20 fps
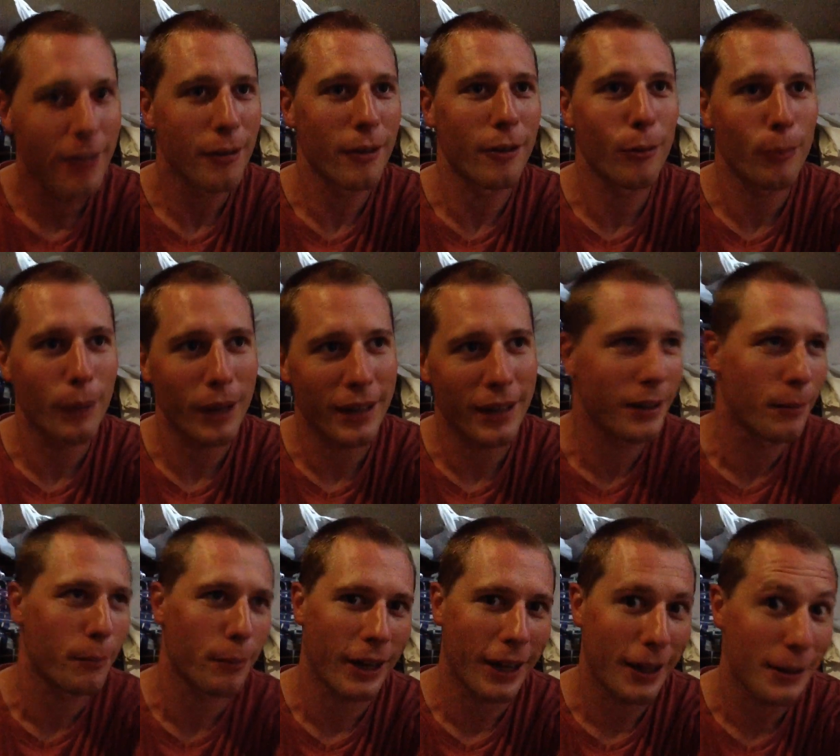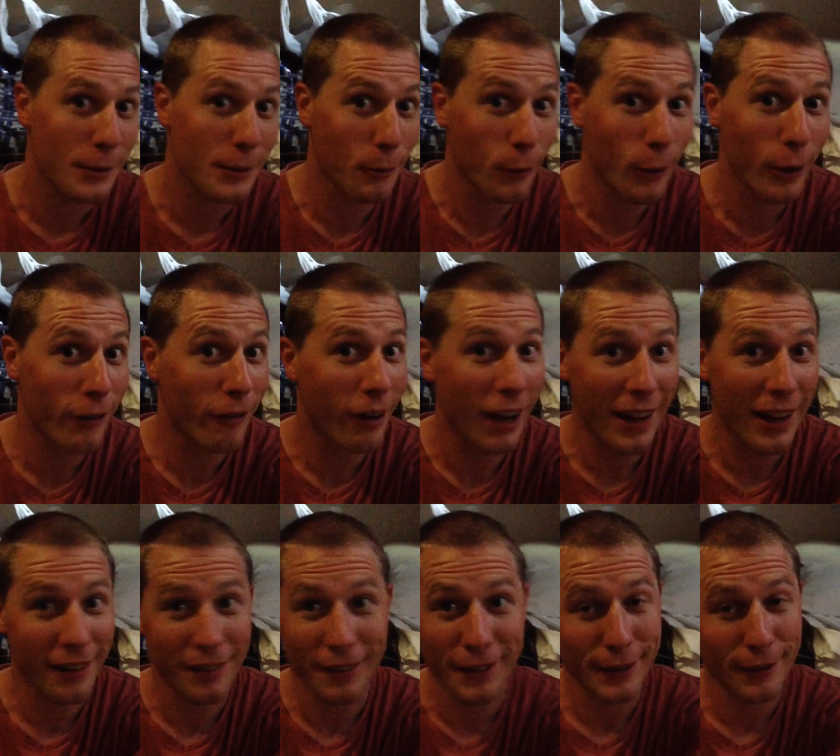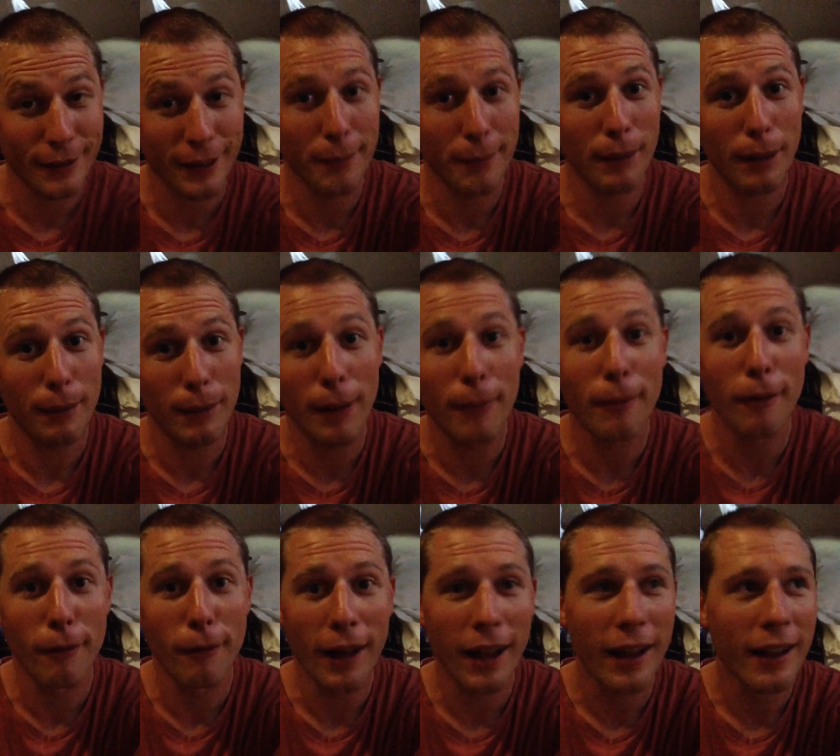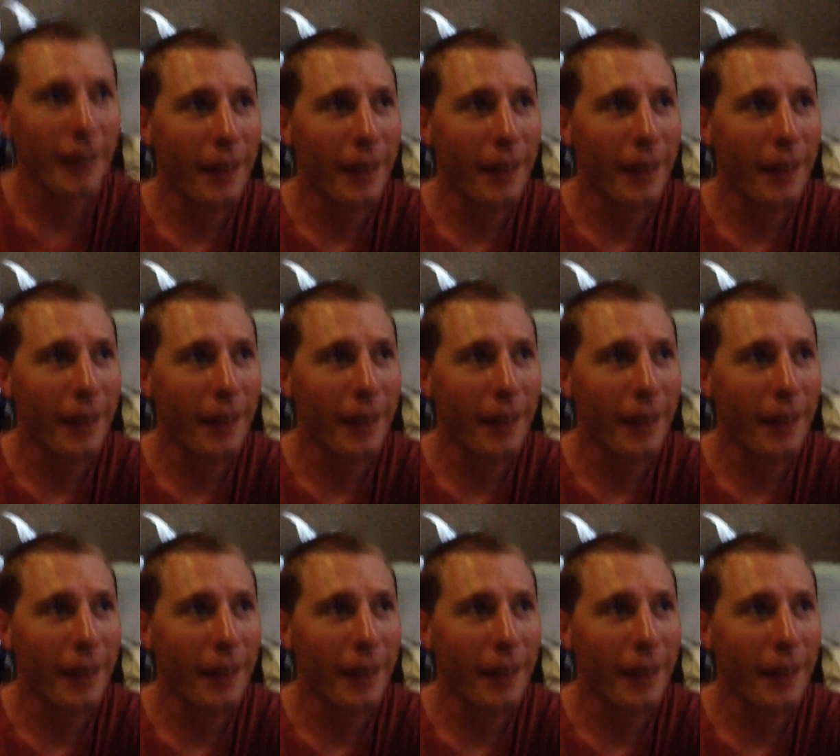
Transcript: oh, but I didn't pronounce the word right on this one, blah blah blah blah.